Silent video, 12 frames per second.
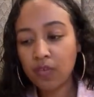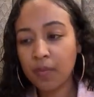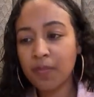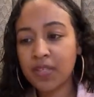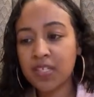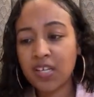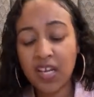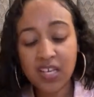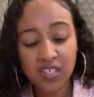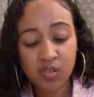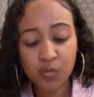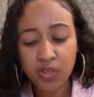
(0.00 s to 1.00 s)
But today I
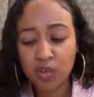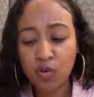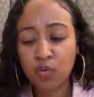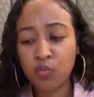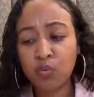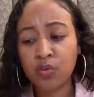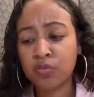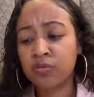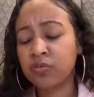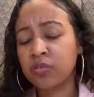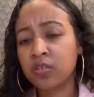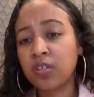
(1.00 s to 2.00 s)
just wanted cold water.
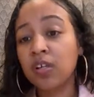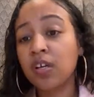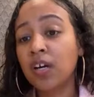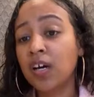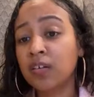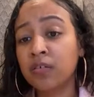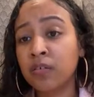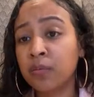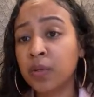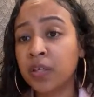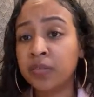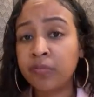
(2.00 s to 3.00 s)
I don't know
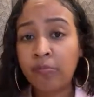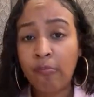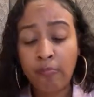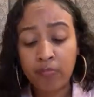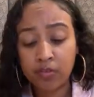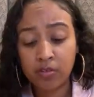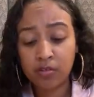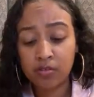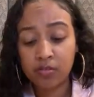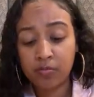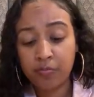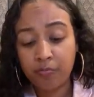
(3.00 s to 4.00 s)
why. I
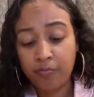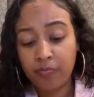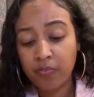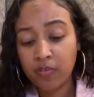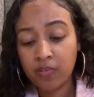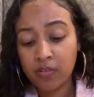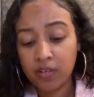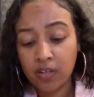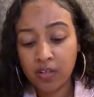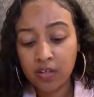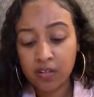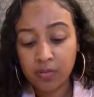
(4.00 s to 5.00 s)
just said
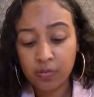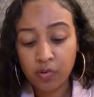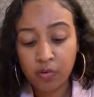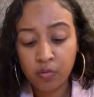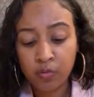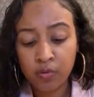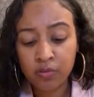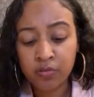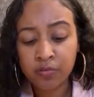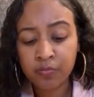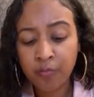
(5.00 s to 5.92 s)
I need some cold water.